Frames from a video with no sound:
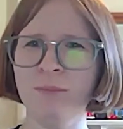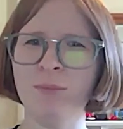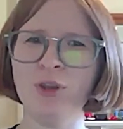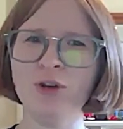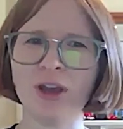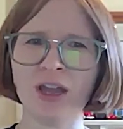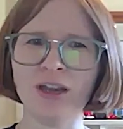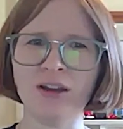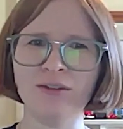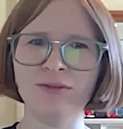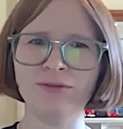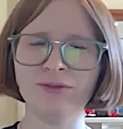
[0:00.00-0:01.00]
but you're kind
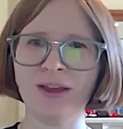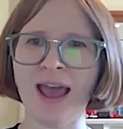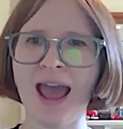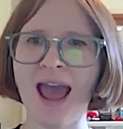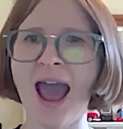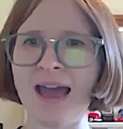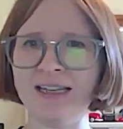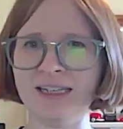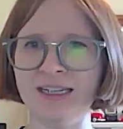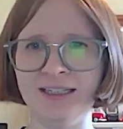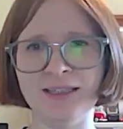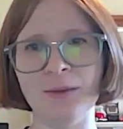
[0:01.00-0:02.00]
of
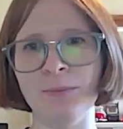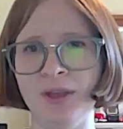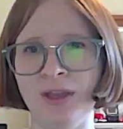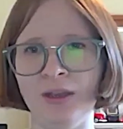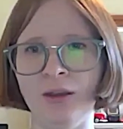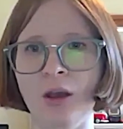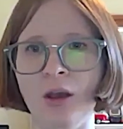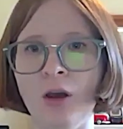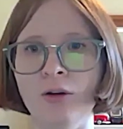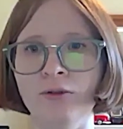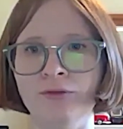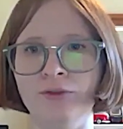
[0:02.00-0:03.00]
adding something
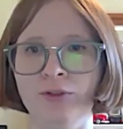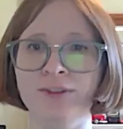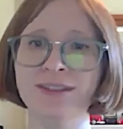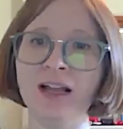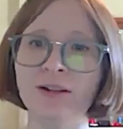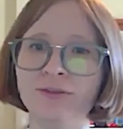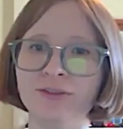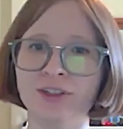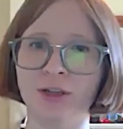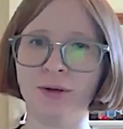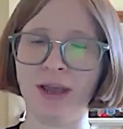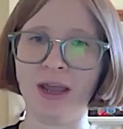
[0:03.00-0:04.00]
of yourself
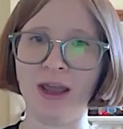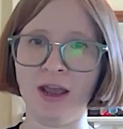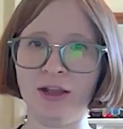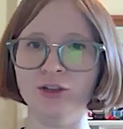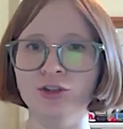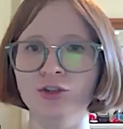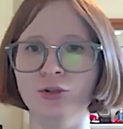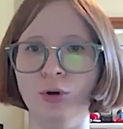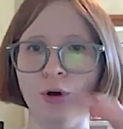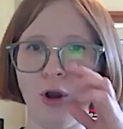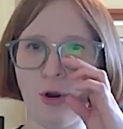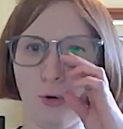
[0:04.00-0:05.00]
to it and
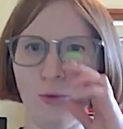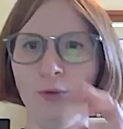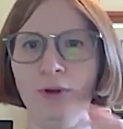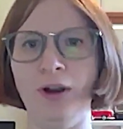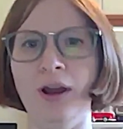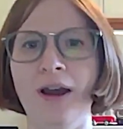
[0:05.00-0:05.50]
your own